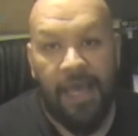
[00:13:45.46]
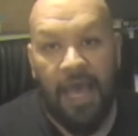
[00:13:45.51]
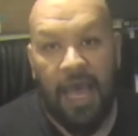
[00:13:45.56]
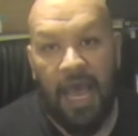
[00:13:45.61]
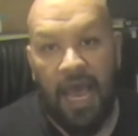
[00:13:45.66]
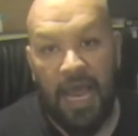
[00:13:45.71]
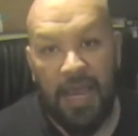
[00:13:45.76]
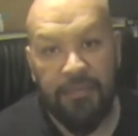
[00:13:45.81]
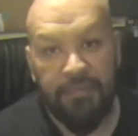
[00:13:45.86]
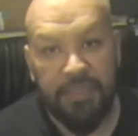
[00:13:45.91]

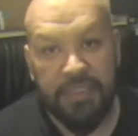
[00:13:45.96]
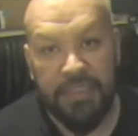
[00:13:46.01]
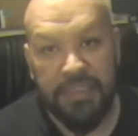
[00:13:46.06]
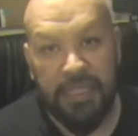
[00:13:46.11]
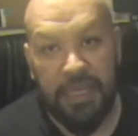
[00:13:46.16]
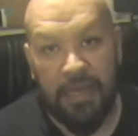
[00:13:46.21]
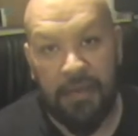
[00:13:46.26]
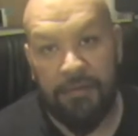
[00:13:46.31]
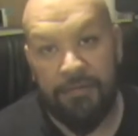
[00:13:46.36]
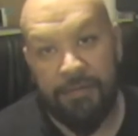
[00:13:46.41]
I missed
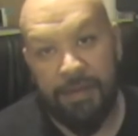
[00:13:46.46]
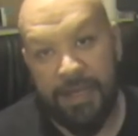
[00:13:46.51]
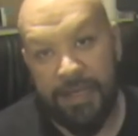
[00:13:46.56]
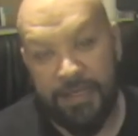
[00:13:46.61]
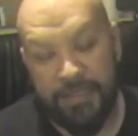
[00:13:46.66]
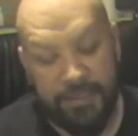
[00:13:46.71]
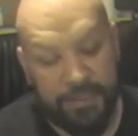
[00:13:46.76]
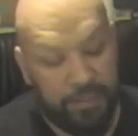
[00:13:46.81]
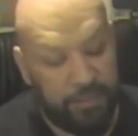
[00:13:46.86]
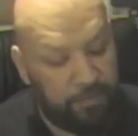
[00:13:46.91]
out. I
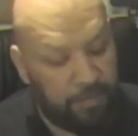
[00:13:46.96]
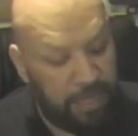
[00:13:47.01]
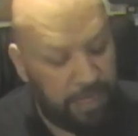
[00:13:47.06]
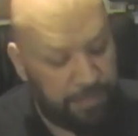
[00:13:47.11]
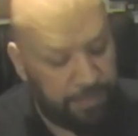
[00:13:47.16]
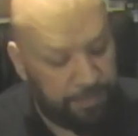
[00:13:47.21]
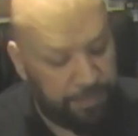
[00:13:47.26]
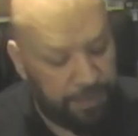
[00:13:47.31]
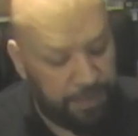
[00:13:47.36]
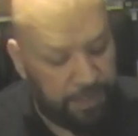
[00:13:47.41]
couldn't
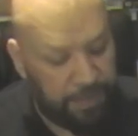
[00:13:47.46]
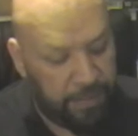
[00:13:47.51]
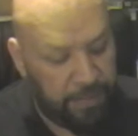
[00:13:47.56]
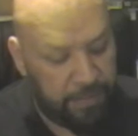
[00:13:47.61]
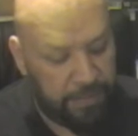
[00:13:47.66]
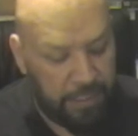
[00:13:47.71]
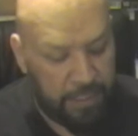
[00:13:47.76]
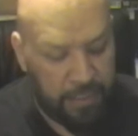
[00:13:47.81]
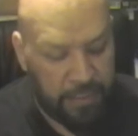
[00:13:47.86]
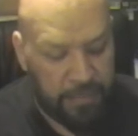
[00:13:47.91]
grab a
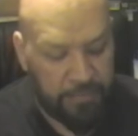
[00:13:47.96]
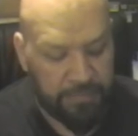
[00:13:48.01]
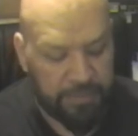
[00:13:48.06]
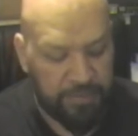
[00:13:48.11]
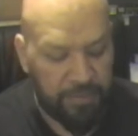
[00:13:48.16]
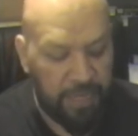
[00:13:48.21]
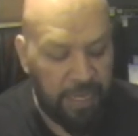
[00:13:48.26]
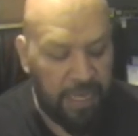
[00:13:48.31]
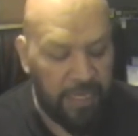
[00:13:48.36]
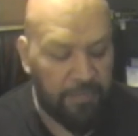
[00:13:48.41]
pair.
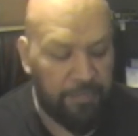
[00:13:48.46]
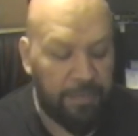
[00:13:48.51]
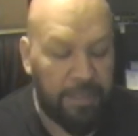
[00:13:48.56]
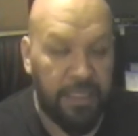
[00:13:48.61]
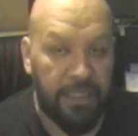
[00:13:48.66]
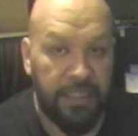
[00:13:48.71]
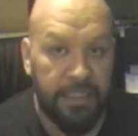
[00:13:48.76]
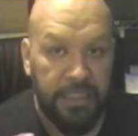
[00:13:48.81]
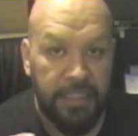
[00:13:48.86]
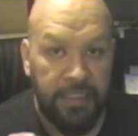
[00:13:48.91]
So I had to
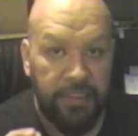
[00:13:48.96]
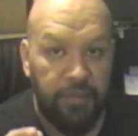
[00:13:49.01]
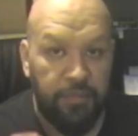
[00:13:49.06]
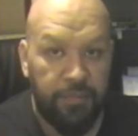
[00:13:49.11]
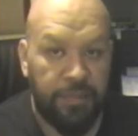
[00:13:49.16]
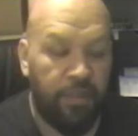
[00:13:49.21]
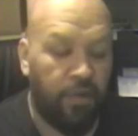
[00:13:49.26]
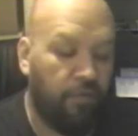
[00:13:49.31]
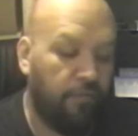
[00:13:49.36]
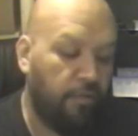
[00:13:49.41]
pay a little
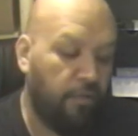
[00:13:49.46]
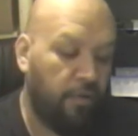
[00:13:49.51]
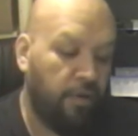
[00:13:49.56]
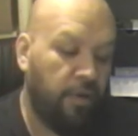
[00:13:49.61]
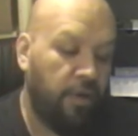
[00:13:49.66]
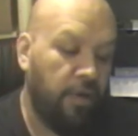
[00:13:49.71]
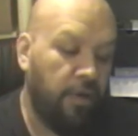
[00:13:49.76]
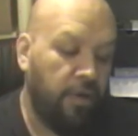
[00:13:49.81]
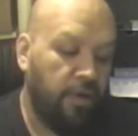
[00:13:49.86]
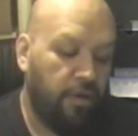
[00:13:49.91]
bit
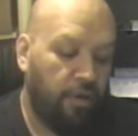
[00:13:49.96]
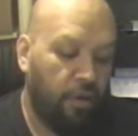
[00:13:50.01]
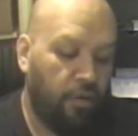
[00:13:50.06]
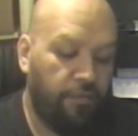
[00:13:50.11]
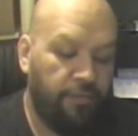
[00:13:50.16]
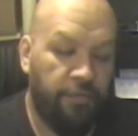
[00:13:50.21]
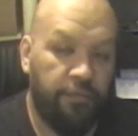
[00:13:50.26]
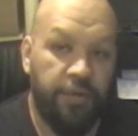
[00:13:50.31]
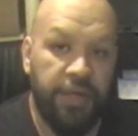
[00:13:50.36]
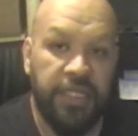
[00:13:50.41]
over
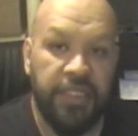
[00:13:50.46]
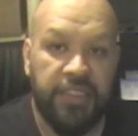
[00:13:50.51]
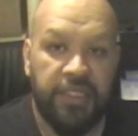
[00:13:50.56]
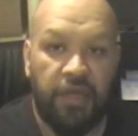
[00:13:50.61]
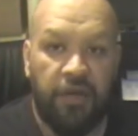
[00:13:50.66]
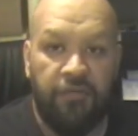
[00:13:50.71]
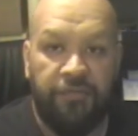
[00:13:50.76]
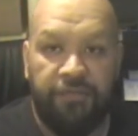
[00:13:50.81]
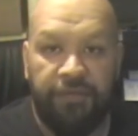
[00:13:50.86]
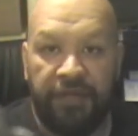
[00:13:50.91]

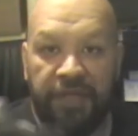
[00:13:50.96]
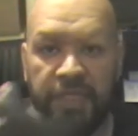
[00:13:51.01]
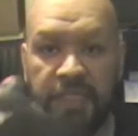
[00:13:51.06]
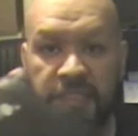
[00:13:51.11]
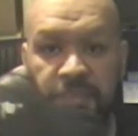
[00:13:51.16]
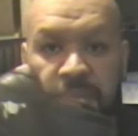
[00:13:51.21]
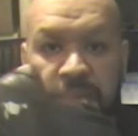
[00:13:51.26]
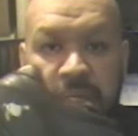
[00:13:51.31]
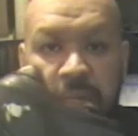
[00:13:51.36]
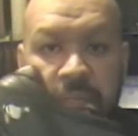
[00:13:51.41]
retail for
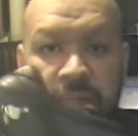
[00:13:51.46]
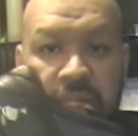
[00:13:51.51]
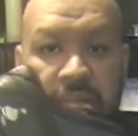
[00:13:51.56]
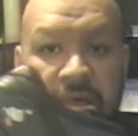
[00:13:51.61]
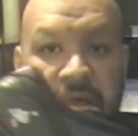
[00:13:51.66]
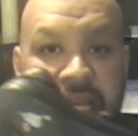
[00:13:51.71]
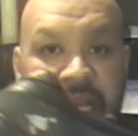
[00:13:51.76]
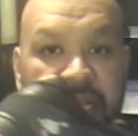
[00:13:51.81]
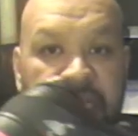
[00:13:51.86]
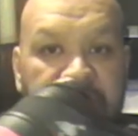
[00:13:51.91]
these. But I'm
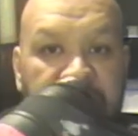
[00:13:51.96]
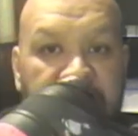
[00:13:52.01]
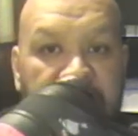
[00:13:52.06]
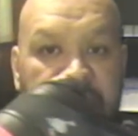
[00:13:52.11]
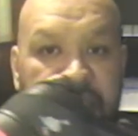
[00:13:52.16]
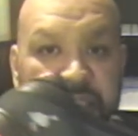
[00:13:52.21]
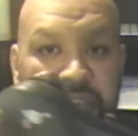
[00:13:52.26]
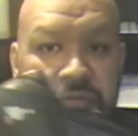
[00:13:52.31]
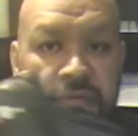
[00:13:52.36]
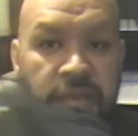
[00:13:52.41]
glad I did.
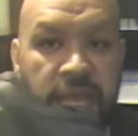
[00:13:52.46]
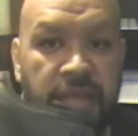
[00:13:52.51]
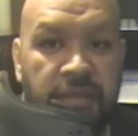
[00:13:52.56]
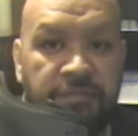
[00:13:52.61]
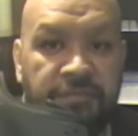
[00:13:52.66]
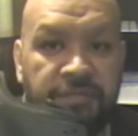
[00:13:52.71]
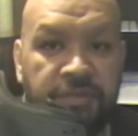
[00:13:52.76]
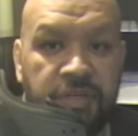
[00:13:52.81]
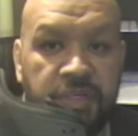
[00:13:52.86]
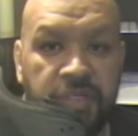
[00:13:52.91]
I still got
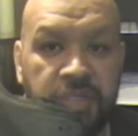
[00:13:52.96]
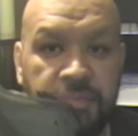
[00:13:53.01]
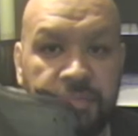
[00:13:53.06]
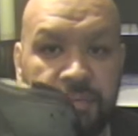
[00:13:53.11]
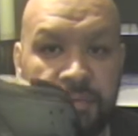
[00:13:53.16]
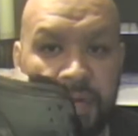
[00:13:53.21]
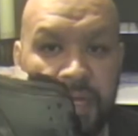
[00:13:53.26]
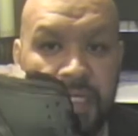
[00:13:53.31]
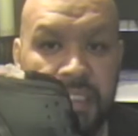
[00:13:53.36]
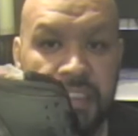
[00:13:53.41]
them for a good
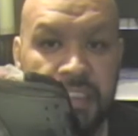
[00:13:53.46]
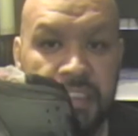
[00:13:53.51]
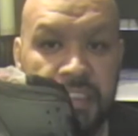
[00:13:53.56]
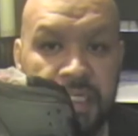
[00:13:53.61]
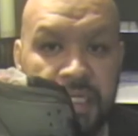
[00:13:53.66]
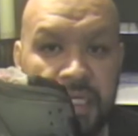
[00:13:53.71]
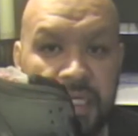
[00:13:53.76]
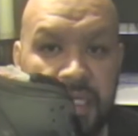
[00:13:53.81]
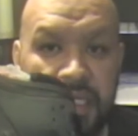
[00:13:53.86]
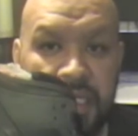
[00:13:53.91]
price.
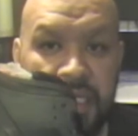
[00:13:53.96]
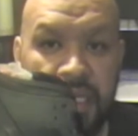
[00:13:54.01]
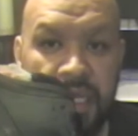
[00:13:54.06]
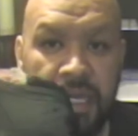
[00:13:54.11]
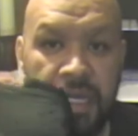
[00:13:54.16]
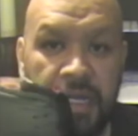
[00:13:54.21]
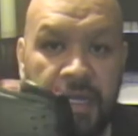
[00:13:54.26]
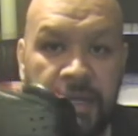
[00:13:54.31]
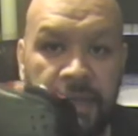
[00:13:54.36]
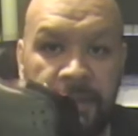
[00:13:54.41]

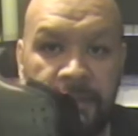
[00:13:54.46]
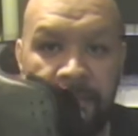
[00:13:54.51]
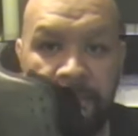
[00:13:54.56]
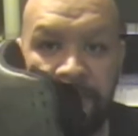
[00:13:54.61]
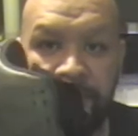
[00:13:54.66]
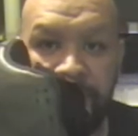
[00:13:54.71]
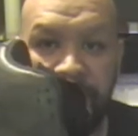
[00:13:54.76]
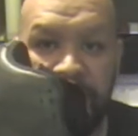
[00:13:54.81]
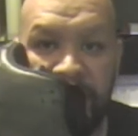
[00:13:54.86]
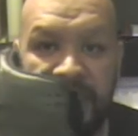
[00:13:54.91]

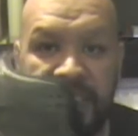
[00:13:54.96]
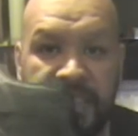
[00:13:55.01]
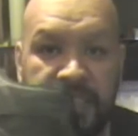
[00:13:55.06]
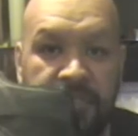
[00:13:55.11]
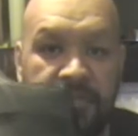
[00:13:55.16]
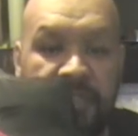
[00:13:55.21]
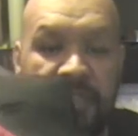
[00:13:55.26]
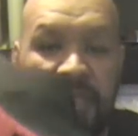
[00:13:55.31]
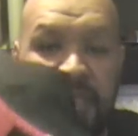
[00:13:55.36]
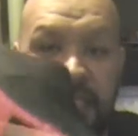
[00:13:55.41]

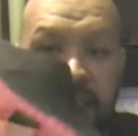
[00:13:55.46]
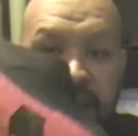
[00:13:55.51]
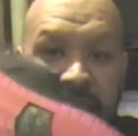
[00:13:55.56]
Still dead